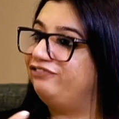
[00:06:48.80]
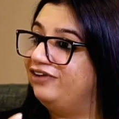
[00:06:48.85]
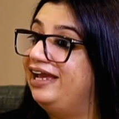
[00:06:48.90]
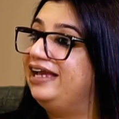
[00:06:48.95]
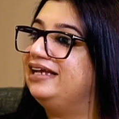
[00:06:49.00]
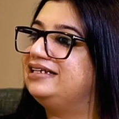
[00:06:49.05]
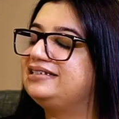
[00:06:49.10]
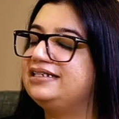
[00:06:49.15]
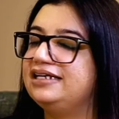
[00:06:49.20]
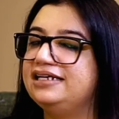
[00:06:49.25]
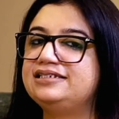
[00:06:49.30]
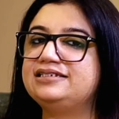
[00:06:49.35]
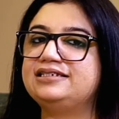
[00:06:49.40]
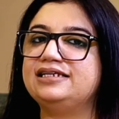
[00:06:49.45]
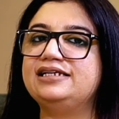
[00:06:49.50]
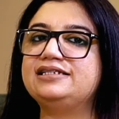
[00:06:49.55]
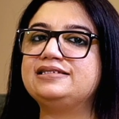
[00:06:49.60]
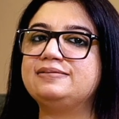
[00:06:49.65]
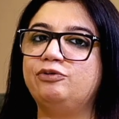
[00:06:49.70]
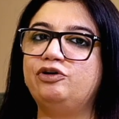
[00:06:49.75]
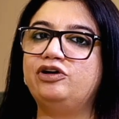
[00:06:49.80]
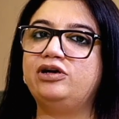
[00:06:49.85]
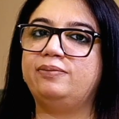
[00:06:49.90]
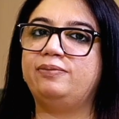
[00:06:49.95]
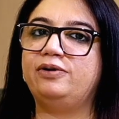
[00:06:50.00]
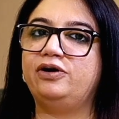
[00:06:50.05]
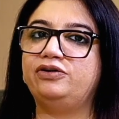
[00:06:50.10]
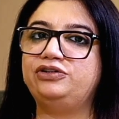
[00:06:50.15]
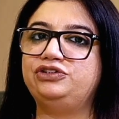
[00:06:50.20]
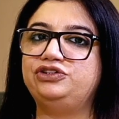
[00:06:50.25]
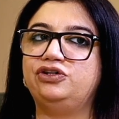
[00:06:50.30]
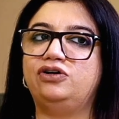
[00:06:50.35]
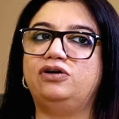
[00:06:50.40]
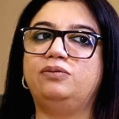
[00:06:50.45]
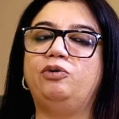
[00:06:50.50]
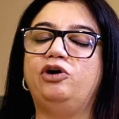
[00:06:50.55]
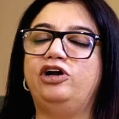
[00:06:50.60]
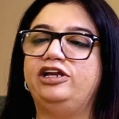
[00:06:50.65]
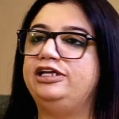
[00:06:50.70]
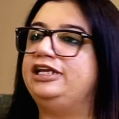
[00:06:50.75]
Face. It's more about
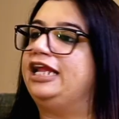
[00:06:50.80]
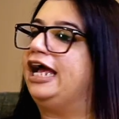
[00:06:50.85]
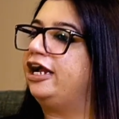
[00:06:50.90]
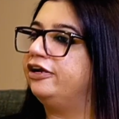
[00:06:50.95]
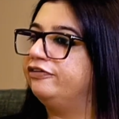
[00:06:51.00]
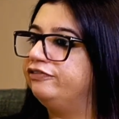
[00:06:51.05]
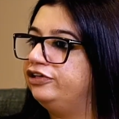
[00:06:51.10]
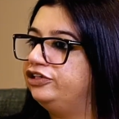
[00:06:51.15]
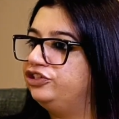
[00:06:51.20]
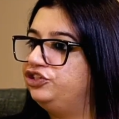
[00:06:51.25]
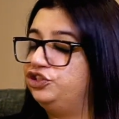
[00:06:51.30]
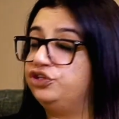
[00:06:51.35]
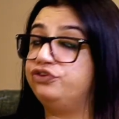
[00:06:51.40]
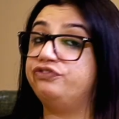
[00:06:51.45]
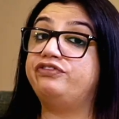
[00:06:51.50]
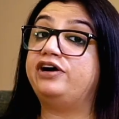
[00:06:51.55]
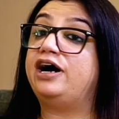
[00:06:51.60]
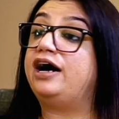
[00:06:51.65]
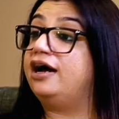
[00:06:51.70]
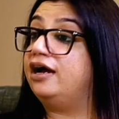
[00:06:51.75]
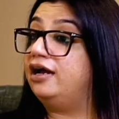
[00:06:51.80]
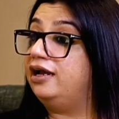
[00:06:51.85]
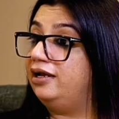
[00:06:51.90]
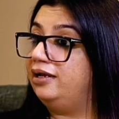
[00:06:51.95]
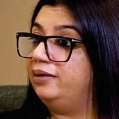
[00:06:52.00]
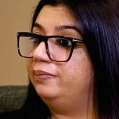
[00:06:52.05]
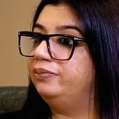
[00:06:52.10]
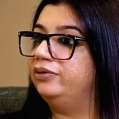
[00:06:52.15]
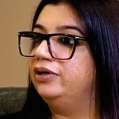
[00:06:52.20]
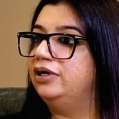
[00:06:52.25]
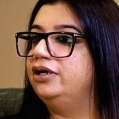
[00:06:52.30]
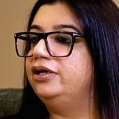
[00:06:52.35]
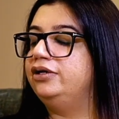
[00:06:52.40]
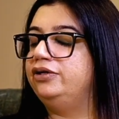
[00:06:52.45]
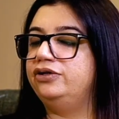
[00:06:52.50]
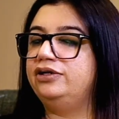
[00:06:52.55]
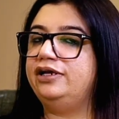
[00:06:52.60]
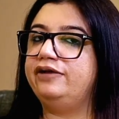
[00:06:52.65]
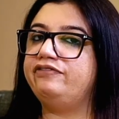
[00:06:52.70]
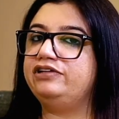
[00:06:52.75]
your body language, your vibe.
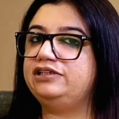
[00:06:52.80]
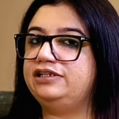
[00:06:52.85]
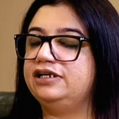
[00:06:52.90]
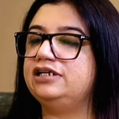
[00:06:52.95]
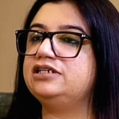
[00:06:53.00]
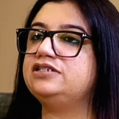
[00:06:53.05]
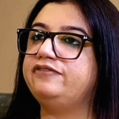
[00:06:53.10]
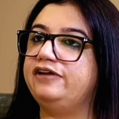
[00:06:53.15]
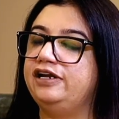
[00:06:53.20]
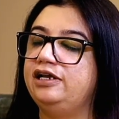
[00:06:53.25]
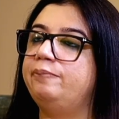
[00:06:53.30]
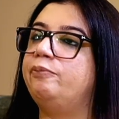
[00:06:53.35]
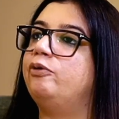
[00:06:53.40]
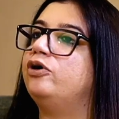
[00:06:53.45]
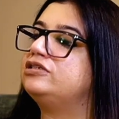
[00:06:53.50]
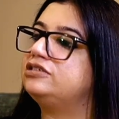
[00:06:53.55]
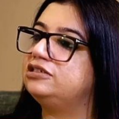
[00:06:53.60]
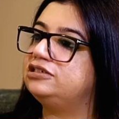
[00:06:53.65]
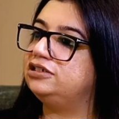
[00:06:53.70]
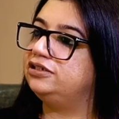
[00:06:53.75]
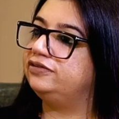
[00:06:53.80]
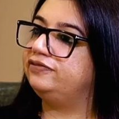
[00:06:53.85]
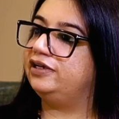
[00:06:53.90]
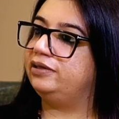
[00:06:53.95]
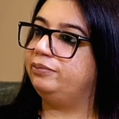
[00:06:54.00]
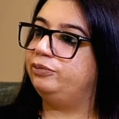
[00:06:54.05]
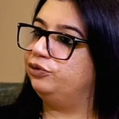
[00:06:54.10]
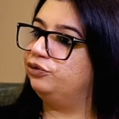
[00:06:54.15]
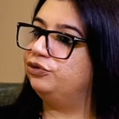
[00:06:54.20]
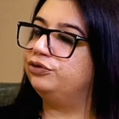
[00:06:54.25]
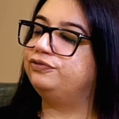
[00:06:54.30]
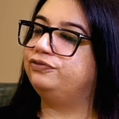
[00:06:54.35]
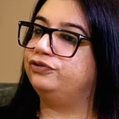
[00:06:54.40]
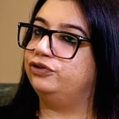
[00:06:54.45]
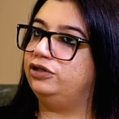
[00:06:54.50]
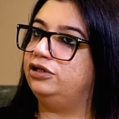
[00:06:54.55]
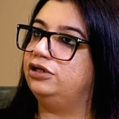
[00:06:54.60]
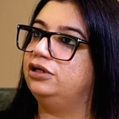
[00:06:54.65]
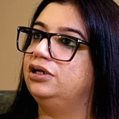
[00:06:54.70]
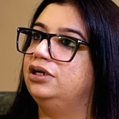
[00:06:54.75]
You know, everything is very positive and
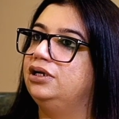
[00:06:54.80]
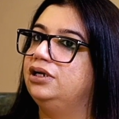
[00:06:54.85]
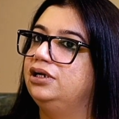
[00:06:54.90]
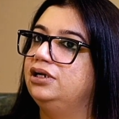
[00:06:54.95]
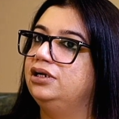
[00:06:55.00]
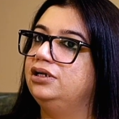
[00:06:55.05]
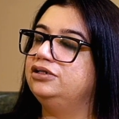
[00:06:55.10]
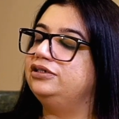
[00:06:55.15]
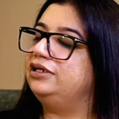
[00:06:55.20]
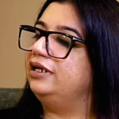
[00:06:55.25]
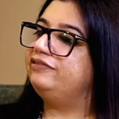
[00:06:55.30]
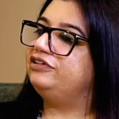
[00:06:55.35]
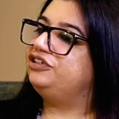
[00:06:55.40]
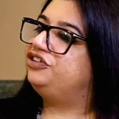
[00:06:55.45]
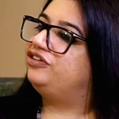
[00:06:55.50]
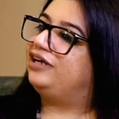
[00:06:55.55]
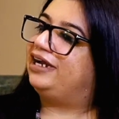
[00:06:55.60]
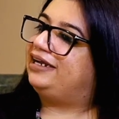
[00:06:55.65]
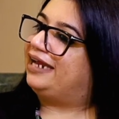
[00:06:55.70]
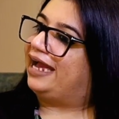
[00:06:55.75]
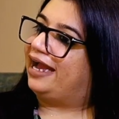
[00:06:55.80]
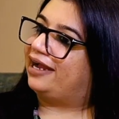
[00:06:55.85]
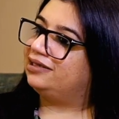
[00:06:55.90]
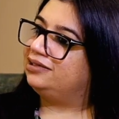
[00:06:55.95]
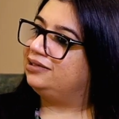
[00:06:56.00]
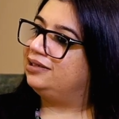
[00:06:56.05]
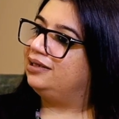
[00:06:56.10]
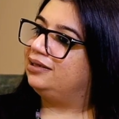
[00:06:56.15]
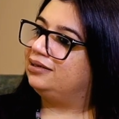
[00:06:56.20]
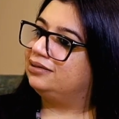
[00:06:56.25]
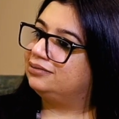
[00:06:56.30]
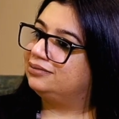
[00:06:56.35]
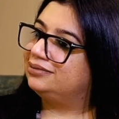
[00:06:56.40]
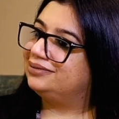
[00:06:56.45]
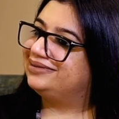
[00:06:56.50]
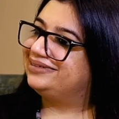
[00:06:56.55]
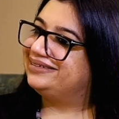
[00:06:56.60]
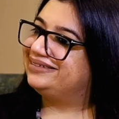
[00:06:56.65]
beautiful. Never tried acting.